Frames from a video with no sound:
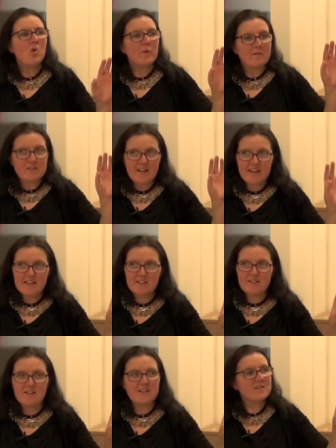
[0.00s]
we've
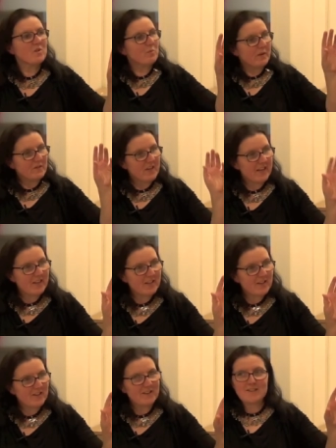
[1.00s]
taken this, we've
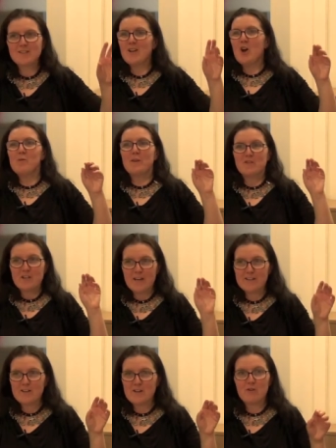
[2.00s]
taken this, we've
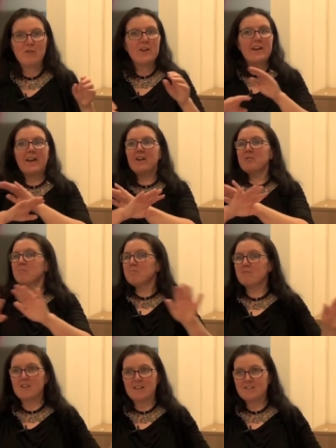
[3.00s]
taken enough, now
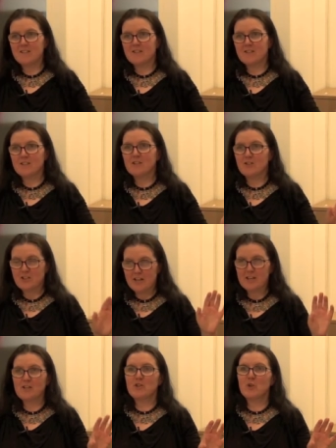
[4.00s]
that's it, you're
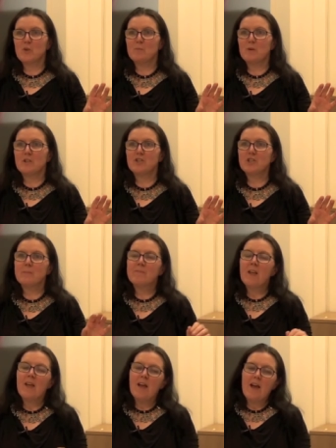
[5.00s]
taking too much.
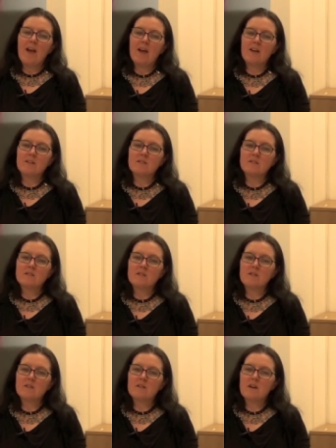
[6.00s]
And
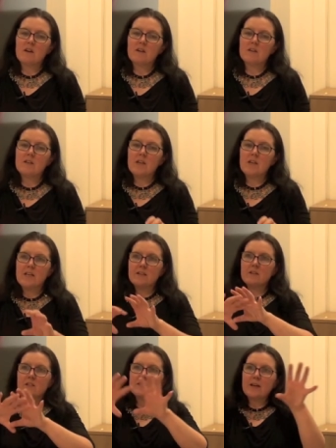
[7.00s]

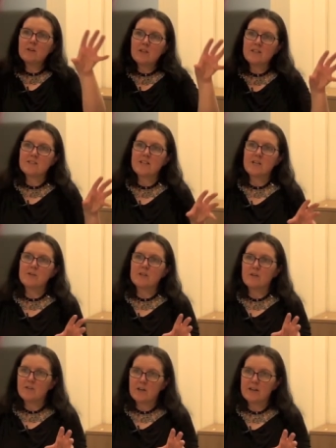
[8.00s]
in the southeast area
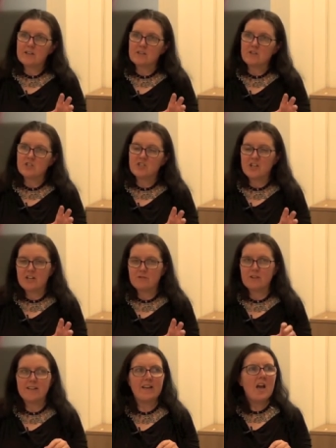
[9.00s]
of Ireland
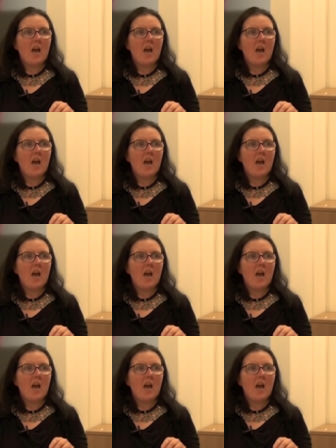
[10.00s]
generally,